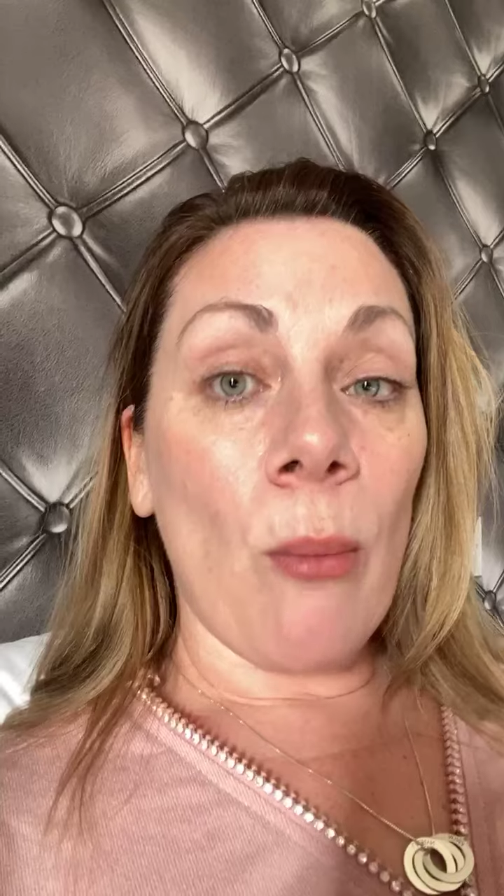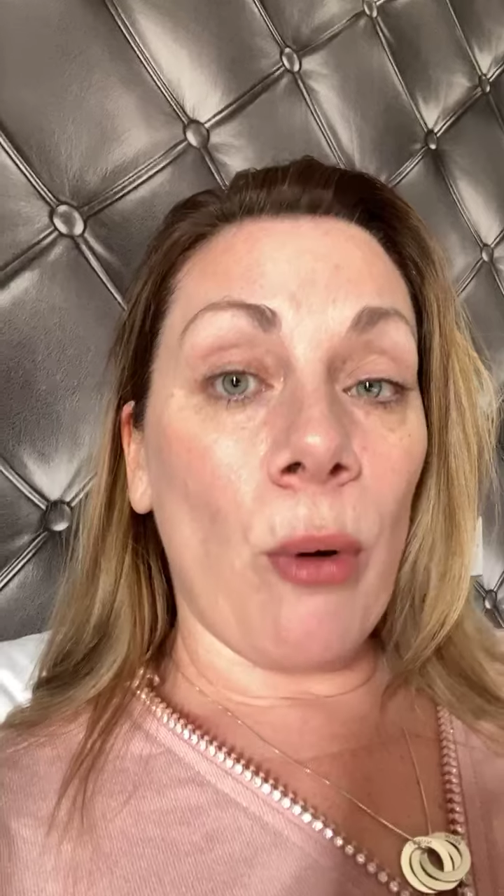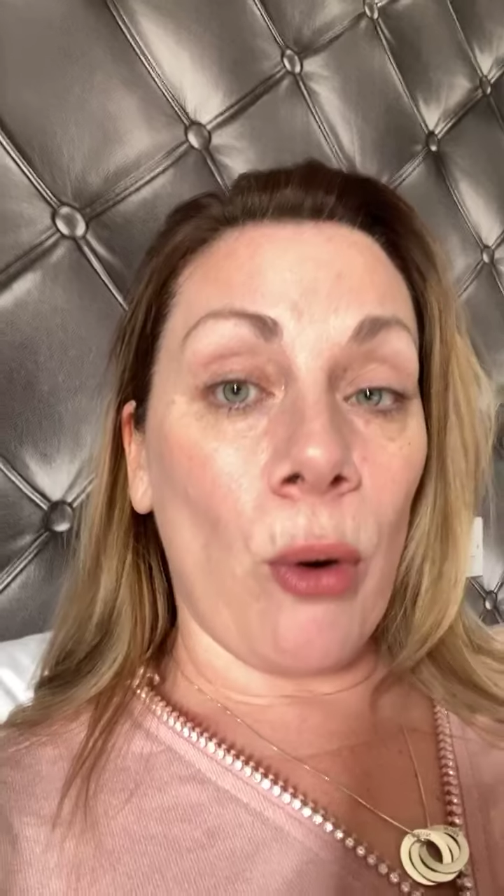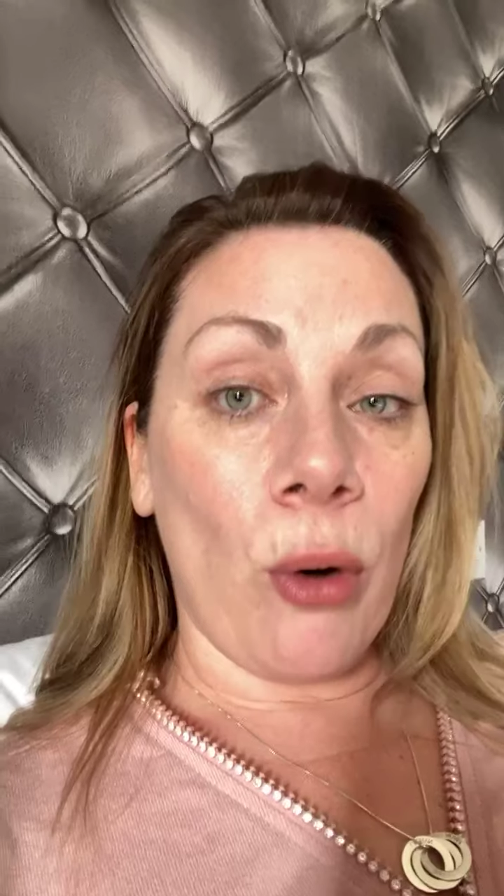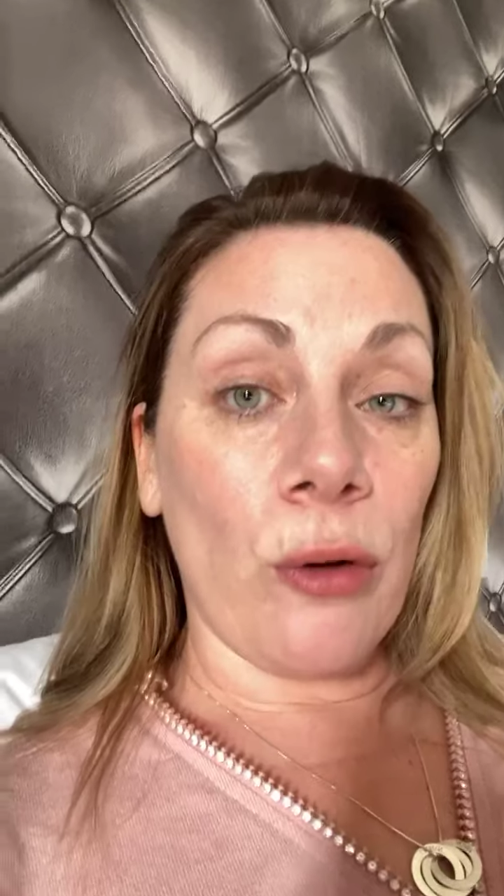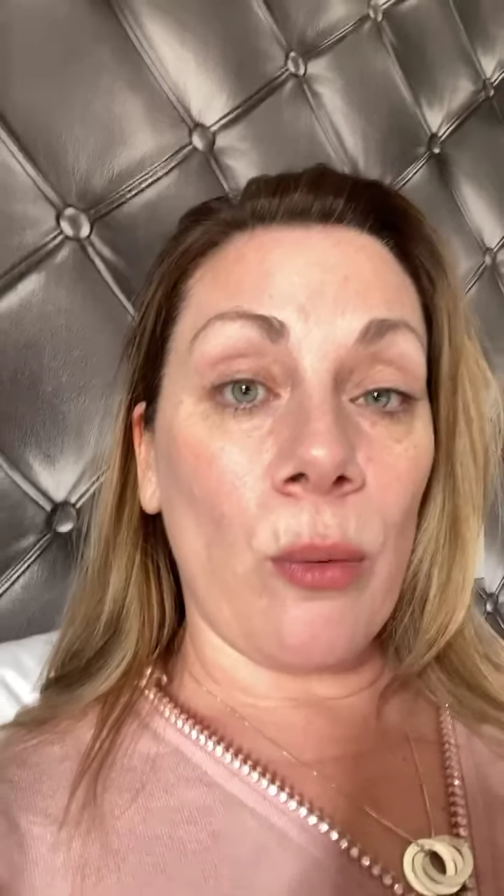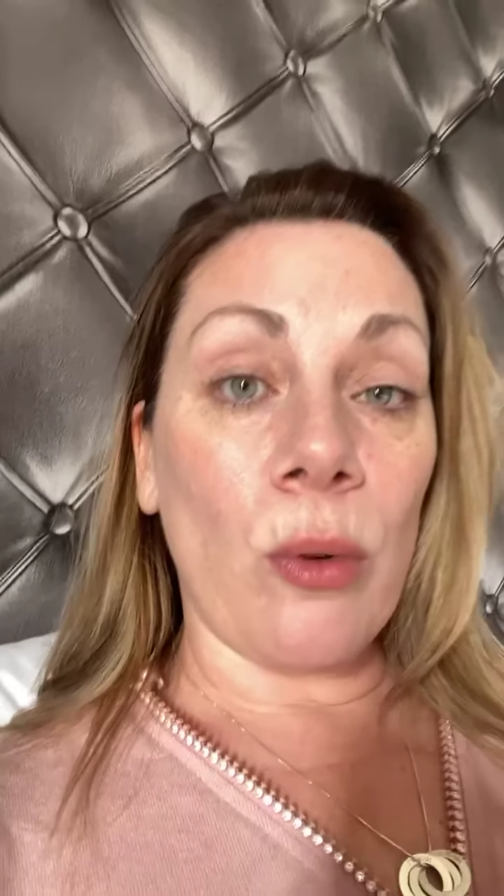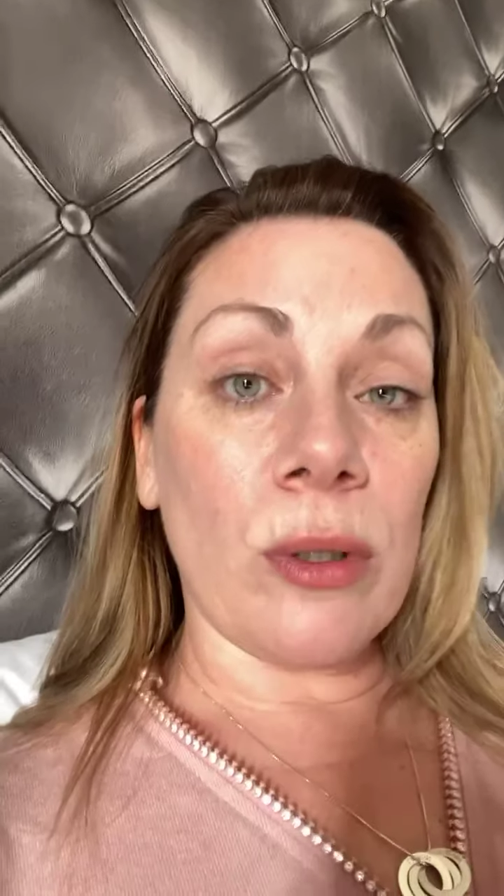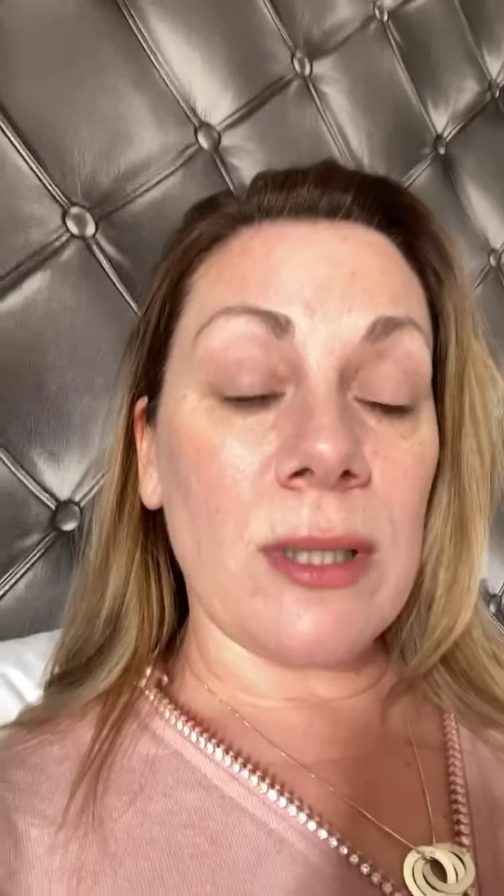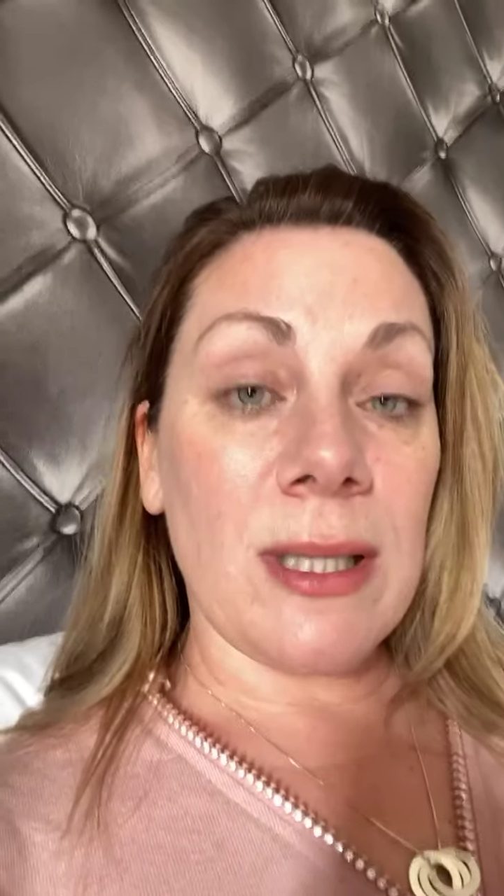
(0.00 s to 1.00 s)
but other
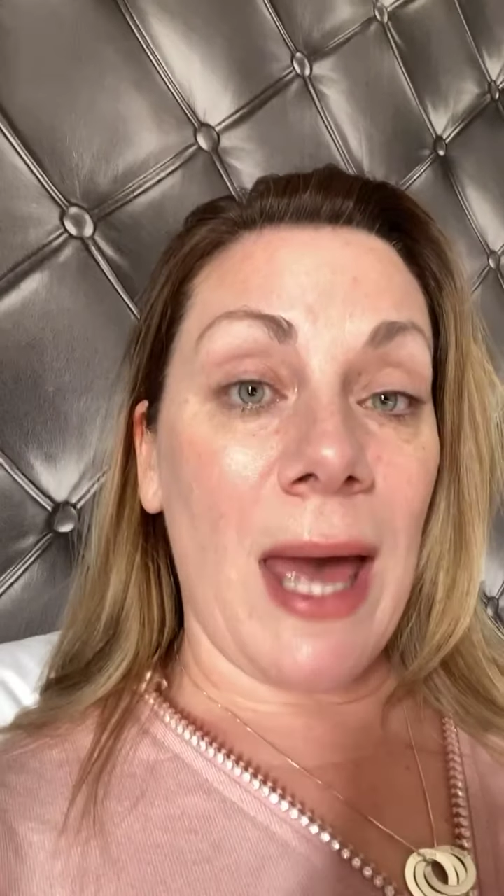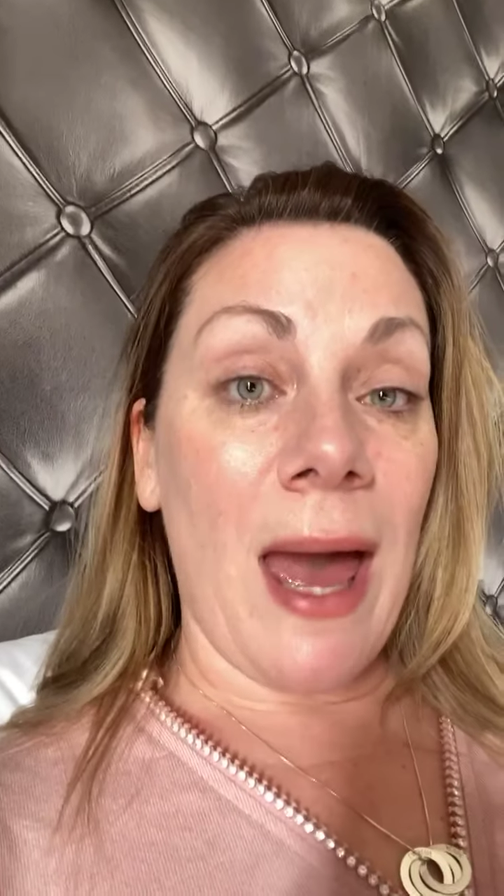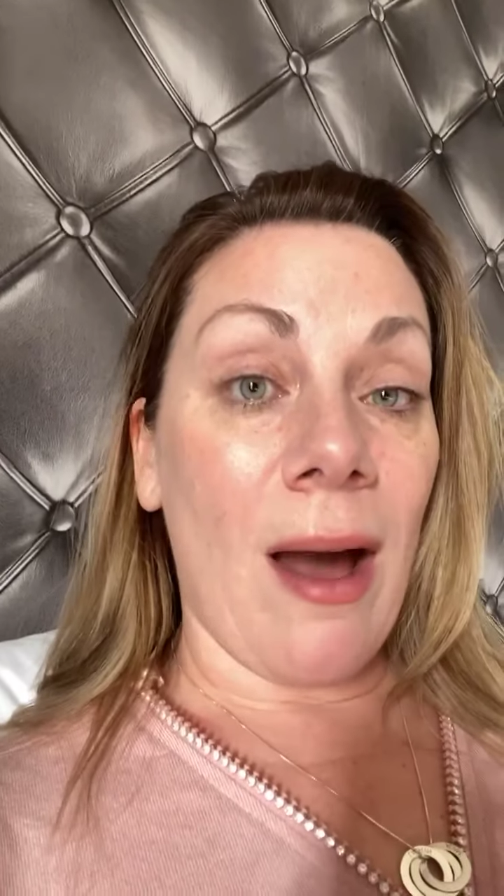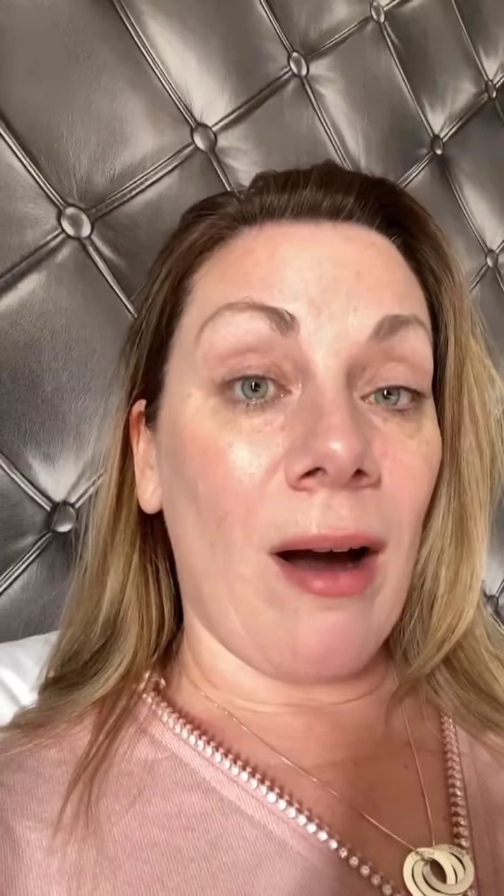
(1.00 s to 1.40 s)
ones uh,